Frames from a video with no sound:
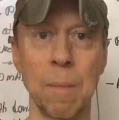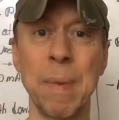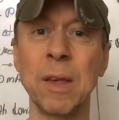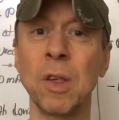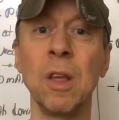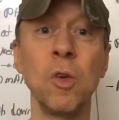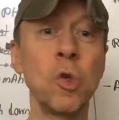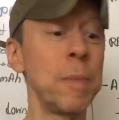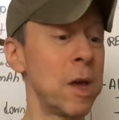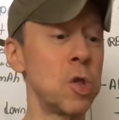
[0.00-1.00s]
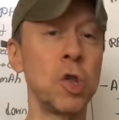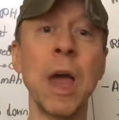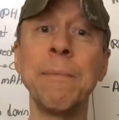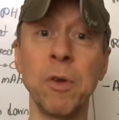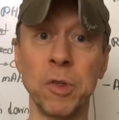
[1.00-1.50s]
Basen, you should be
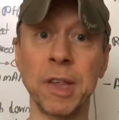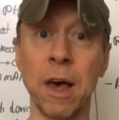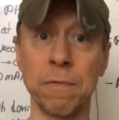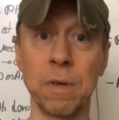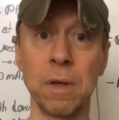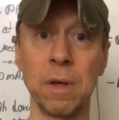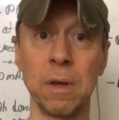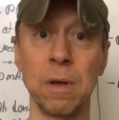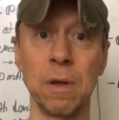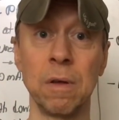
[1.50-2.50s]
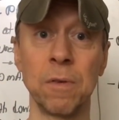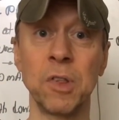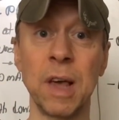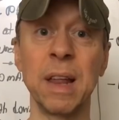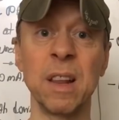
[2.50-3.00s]
ashamed of yourself for
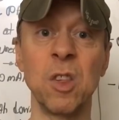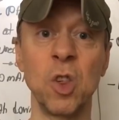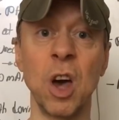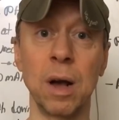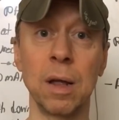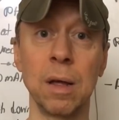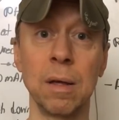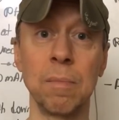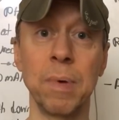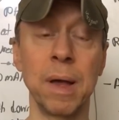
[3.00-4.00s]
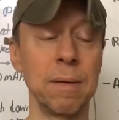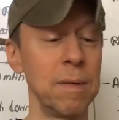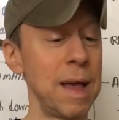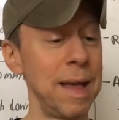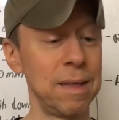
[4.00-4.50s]
selling this junk,
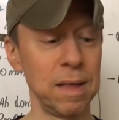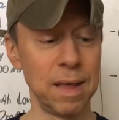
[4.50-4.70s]
but